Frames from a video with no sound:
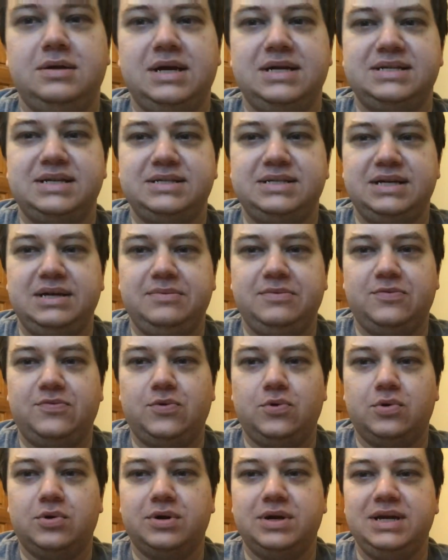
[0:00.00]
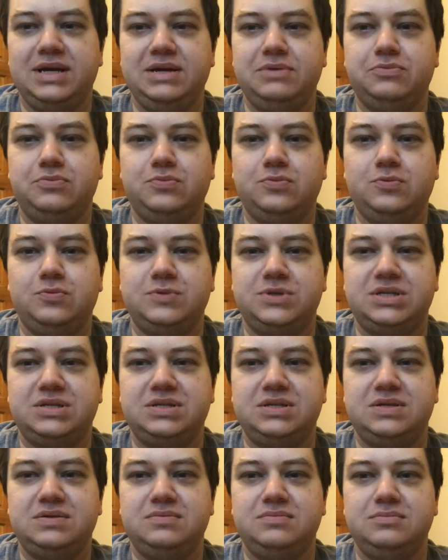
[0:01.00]
as I said before,
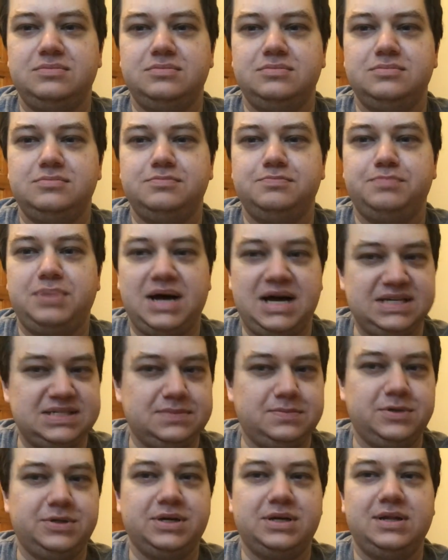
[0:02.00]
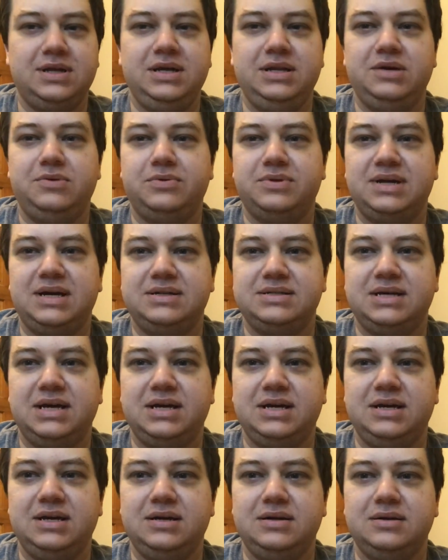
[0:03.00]
it's possible to clean it without
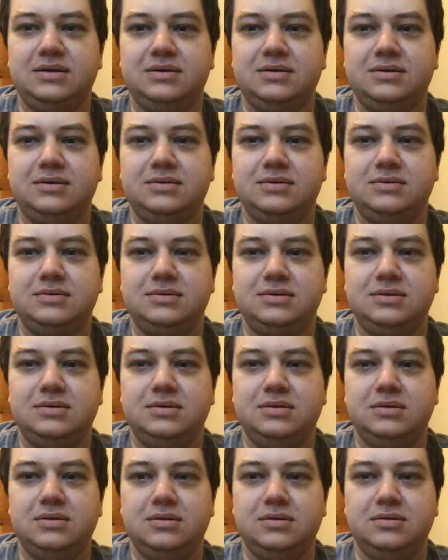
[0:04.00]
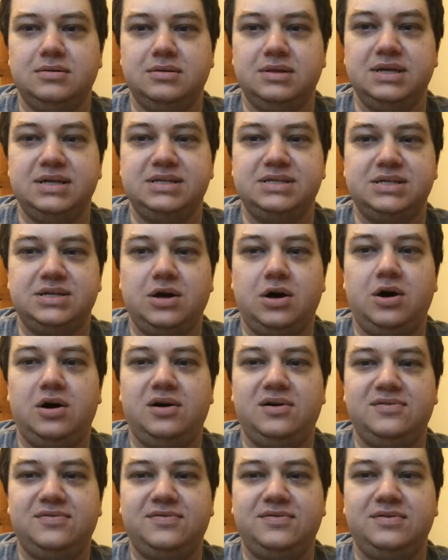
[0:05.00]
taking this
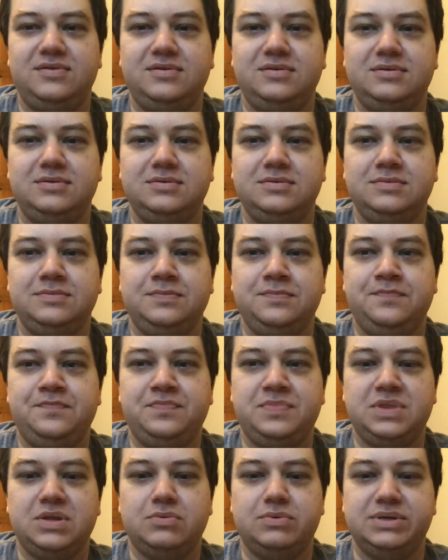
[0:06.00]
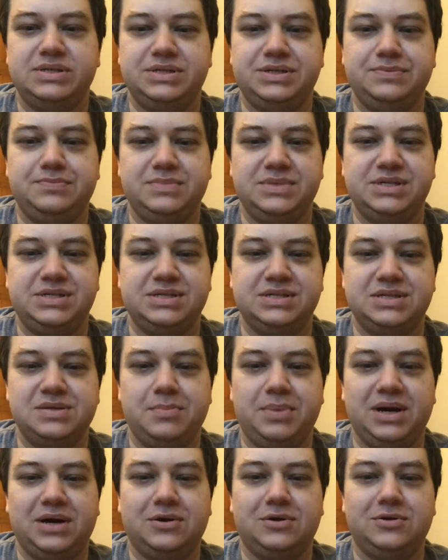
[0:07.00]
off, which this is the
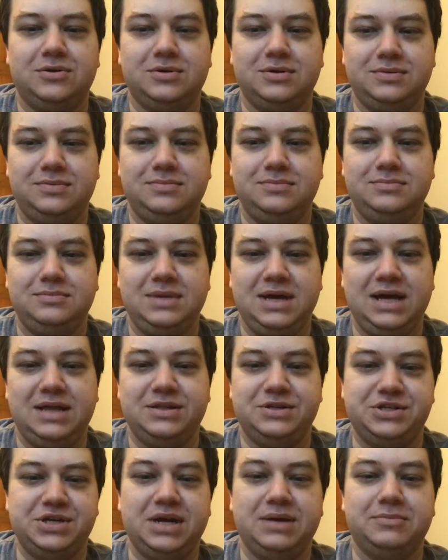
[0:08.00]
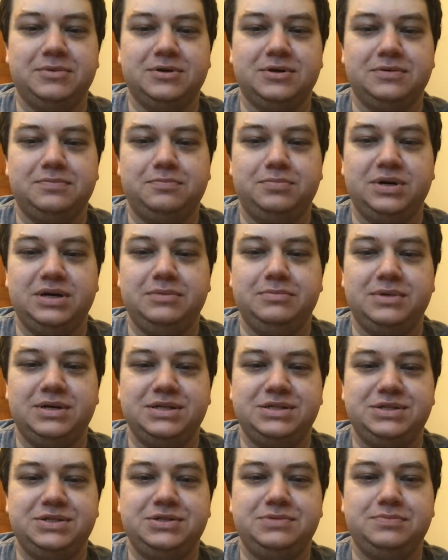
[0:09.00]
barrel and the chamber pretty
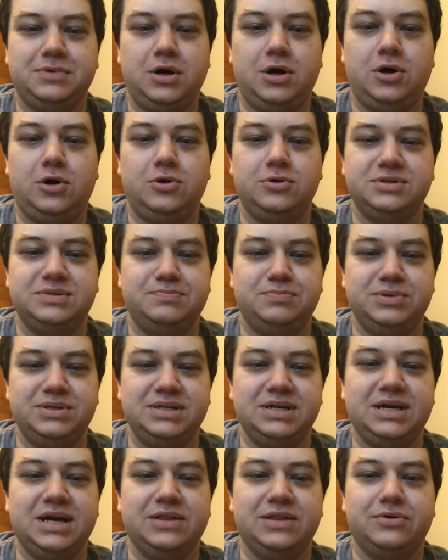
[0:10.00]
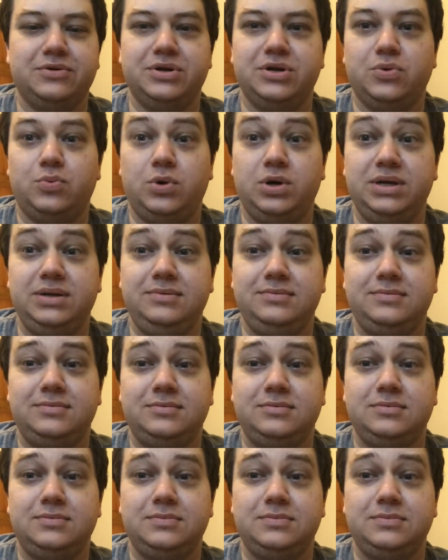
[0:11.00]
much all put together into one.